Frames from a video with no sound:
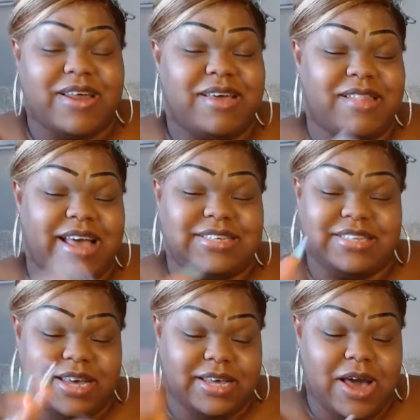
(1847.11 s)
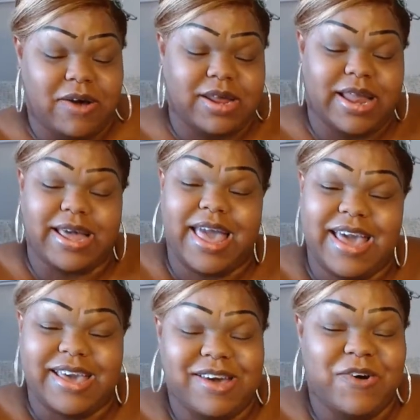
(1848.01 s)
they like seeing y'all and they're like
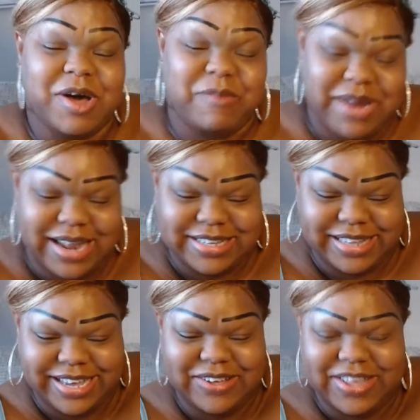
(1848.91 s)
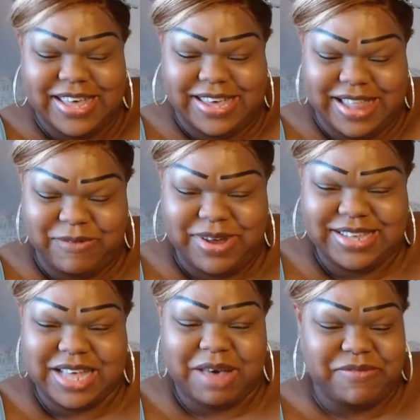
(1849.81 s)
hey he got a couple dollars for like where
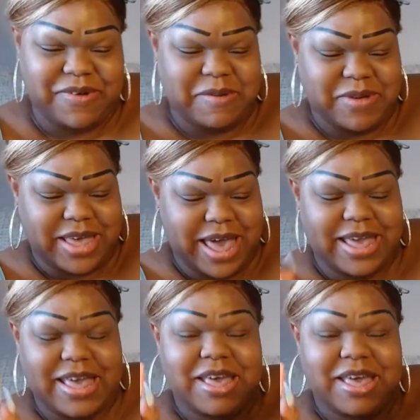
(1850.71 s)
this come from okay